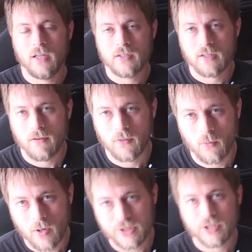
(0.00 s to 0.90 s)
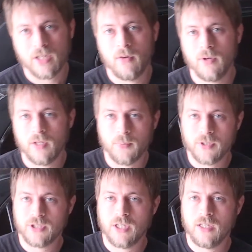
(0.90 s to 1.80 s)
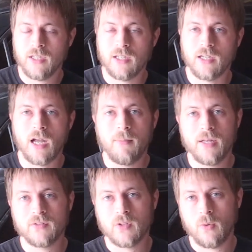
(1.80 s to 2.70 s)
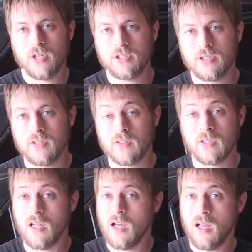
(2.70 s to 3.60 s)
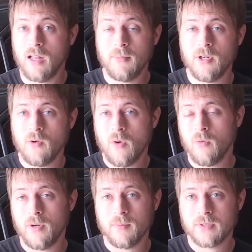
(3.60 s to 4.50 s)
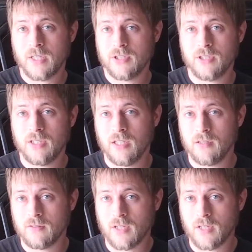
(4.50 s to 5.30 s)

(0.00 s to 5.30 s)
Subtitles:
Thanks a lot for watching. I really appreciate it. Comments, questions, let me know what rims I should get.